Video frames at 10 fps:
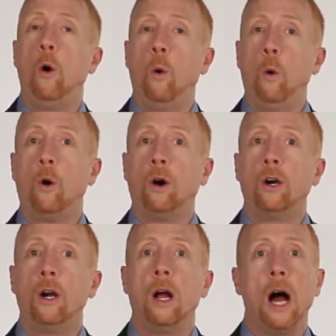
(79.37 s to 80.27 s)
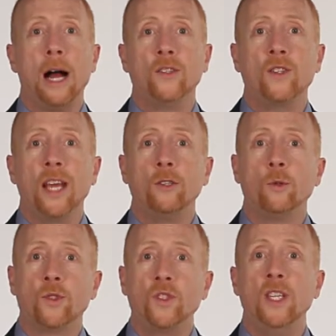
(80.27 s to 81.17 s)
or on
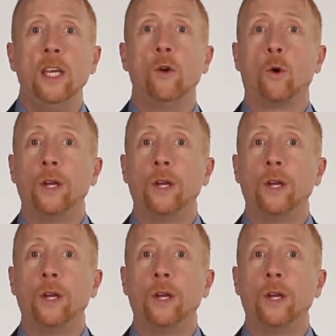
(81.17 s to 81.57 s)
Schedule C or